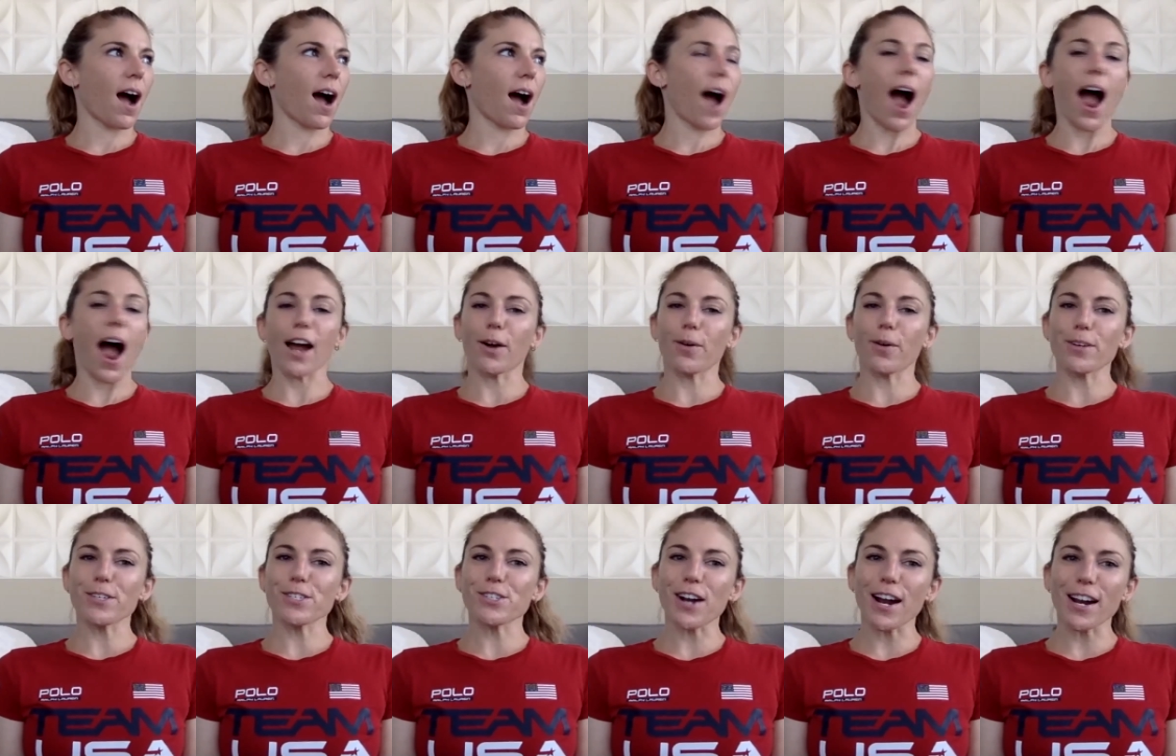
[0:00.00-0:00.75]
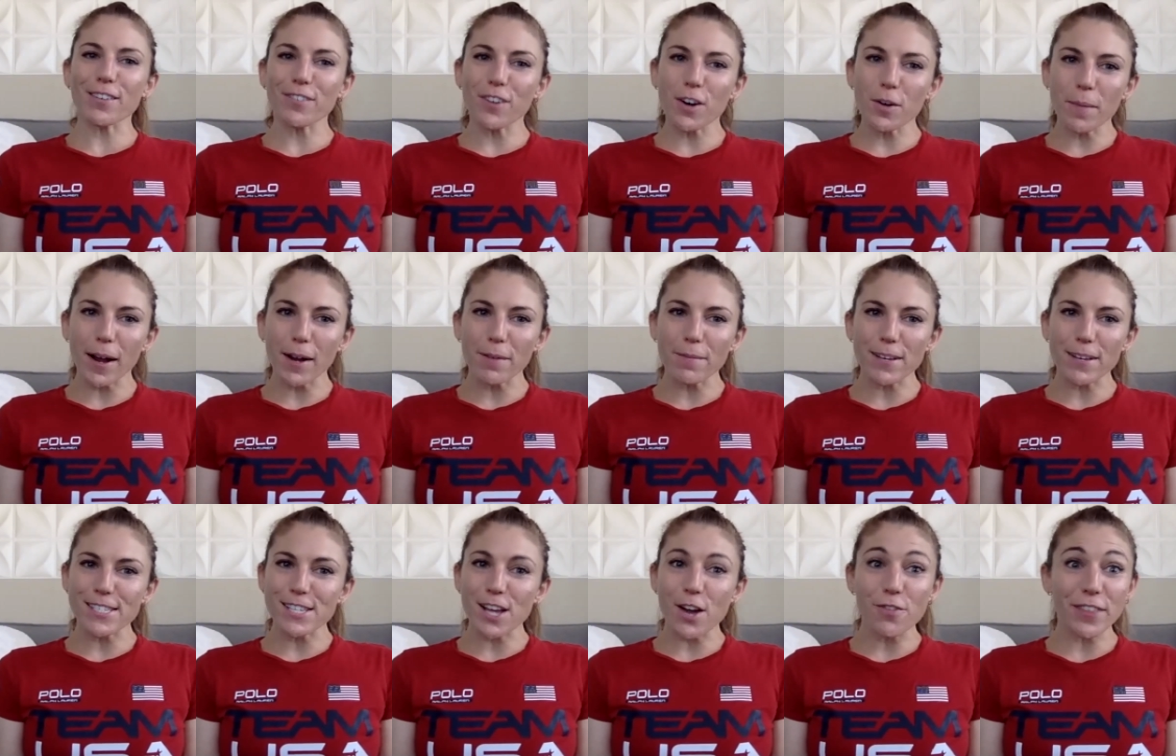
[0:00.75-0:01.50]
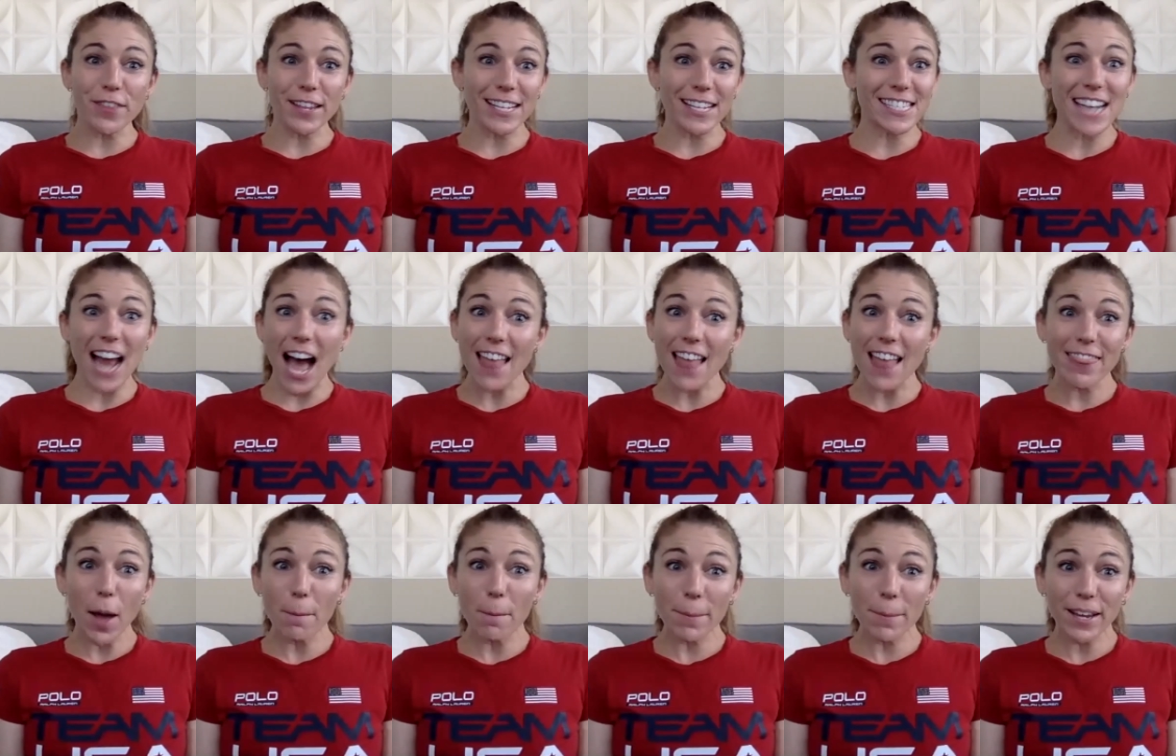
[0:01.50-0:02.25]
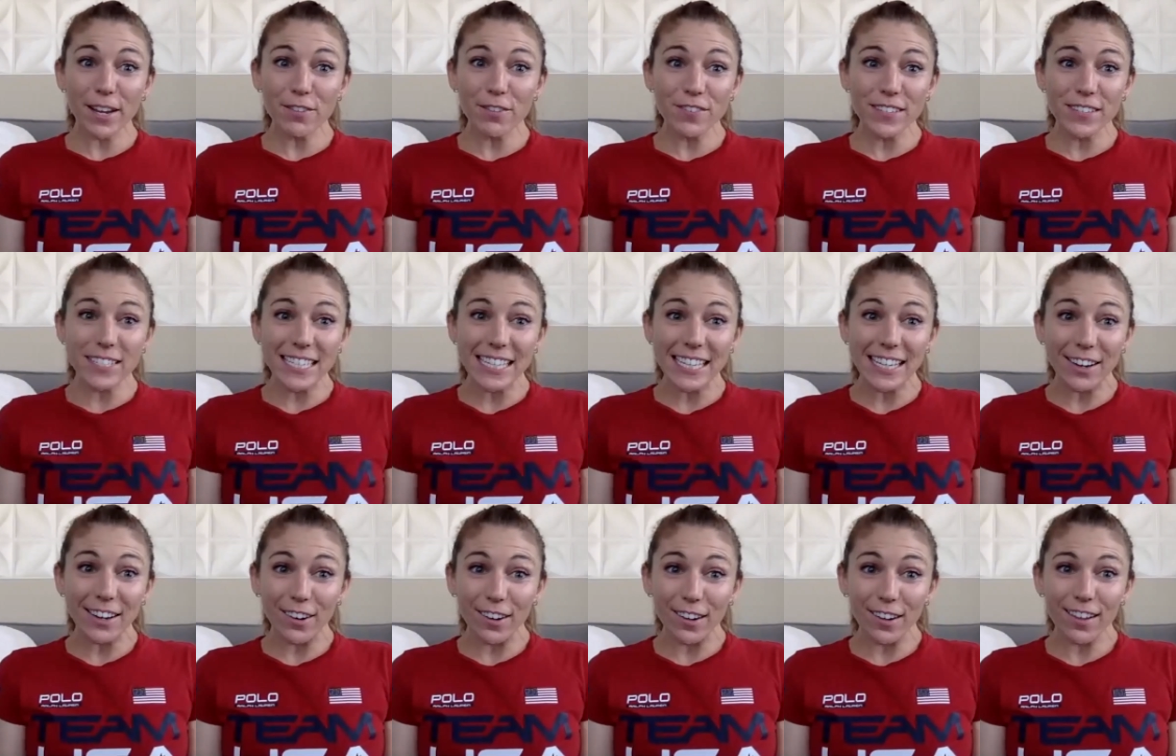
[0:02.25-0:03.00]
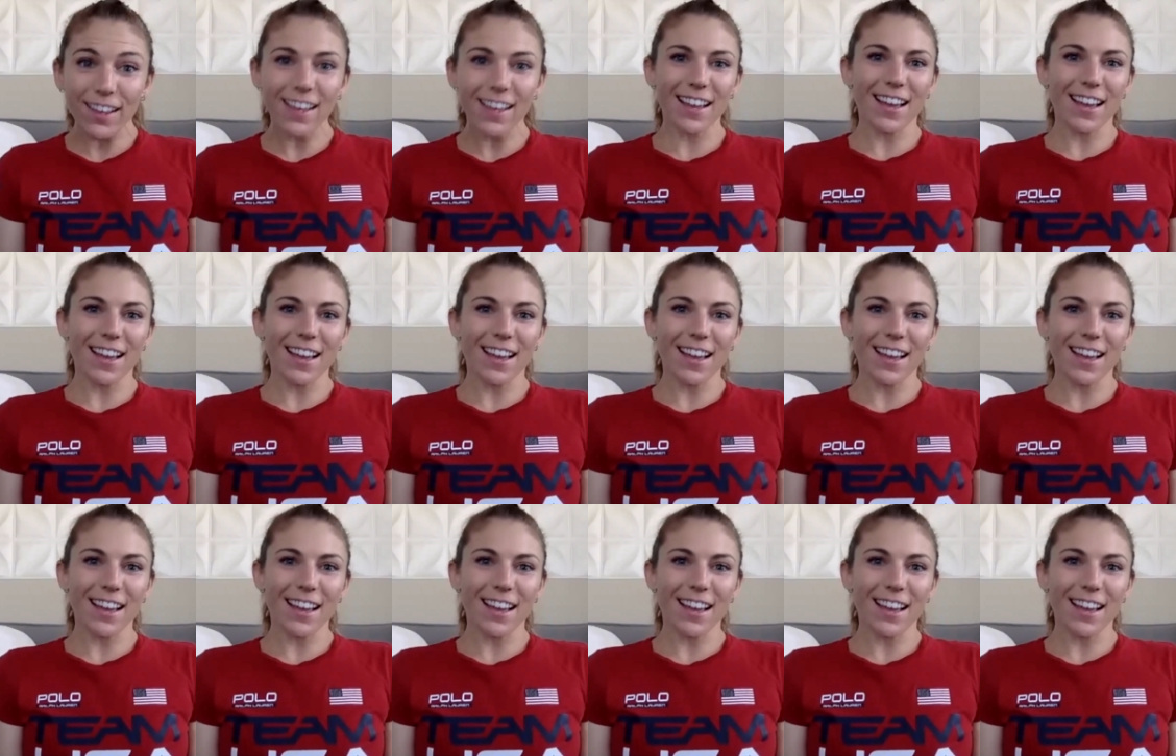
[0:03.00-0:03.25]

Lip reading: always try to remind myself that it's not that big of a deal.